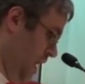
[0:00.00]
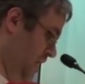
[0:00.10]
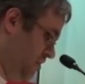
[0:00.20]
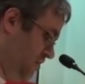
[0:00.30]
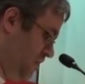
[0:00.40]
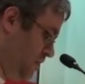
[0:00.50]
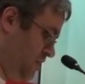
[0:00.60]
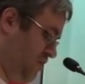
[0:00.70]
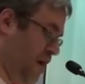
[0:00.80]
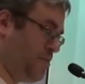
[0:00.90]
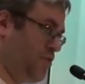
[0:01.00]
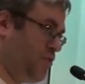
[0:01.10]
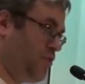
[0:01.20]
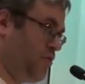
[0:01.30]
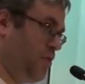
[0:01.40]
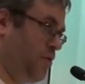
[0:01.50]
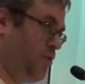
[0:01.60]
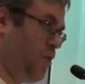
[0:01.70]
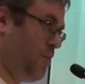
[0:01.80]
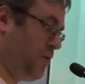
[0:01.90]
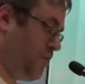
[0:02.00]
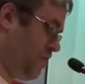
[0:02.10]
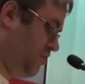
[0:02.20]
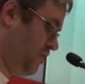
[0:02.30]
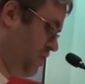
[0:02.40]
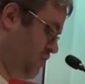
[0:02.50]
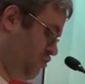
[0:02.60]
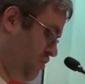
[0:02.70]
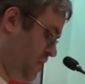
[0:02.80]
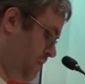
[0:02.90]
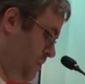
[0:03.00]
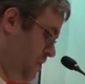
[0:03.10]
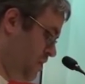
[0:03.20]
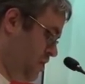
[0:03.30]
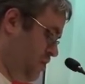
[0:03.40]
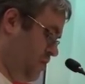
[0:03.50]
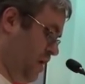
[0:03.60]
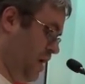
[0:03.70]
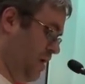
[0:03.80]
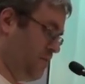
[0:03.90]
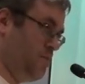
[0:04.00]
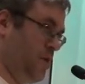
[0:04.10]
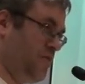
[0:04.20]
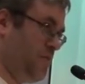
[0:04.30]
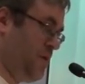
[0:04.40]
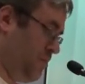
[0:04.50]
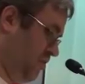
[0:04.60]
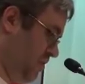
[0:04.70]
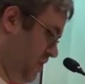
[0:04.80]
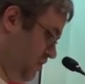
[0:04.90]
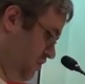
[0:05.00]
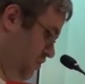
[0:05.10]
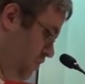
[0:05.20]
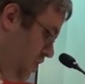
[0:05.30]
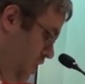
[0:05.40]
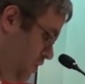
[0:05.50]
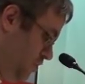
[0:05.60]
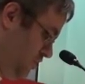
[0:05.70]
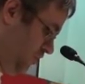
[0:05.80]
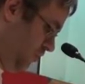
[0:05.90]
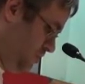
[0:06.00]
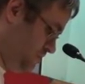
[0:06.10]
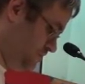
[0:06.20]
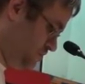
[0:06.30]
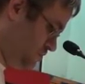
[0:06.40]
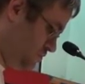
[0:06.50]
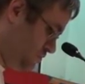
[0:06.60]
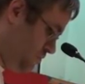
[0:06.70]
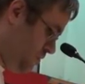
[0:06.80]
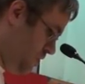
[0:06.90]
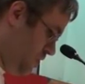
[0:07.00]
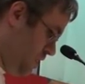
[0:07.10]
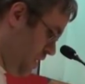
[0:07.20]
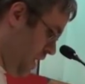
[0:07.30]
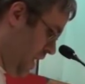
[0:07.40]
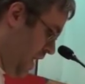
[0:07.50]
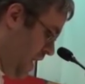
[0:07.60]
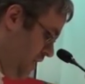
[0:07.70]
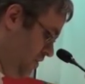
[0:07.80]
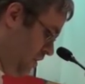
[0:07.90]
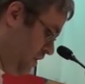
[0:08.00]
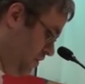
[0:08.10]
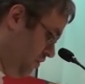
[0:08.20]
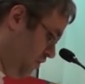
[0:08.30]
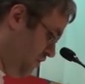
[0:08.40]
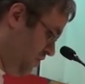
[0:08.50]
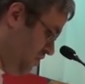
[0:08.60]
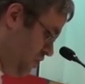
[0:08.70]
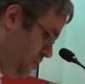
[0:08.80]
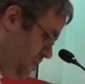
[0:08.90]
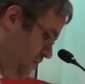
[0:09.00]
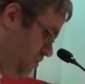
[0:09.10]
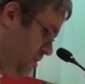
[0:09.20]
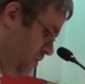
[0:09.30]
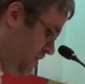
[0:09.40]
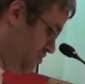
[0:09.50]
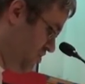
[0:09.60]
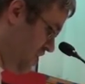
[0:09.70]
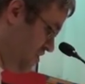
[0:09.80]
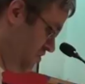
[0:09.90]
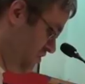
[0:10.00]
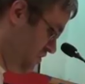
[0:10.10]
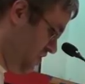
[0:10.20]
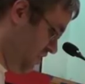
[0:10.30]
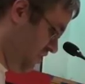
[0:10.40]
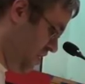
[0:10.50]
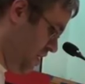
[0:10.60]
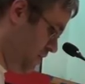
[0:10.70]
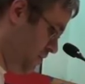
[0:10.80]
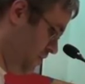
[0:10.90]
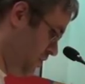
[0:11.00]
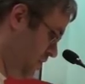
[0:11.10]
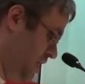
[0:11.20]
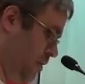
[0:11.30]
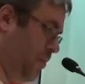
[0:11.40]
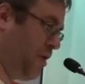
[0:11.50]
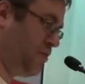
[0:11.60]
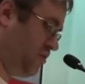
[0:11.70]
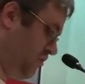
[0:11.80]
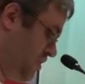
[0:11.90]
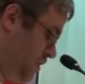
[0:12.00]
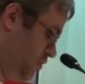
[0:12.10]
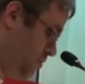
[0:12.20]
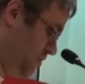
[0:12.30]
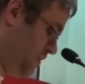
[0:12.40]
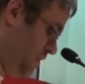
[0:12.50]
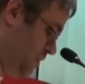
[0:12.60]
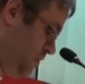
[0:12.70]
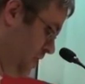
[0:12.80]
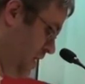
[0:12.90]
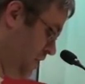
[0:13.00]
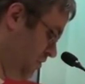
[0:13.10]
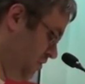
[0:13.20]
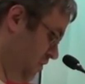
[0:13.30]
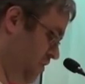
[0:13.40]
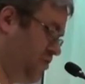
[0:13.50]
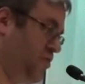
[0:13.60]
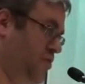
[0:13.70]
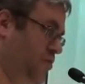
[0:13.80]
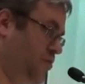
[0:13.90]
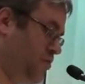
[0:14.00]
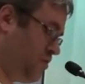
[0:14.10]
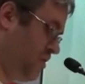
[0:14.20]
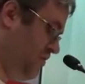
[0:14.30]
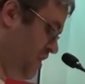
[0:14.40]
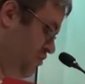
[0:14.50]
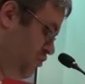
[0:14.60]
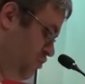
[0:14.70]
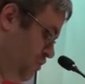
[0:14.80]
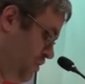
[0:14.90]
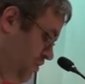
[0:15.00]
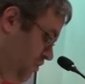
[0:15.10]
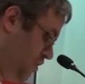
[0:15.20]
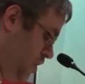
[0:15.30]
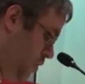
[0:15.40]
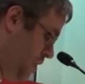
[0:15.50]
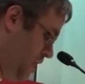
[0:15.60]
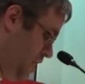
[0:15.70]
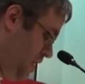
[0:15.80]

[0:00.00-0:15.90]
And it's seen chapters grow up across the country, its members elected to Congress. And on the surface, there appears to be great change in DSA, that there are now Marxist study groups in there. At its convention 2 years ago,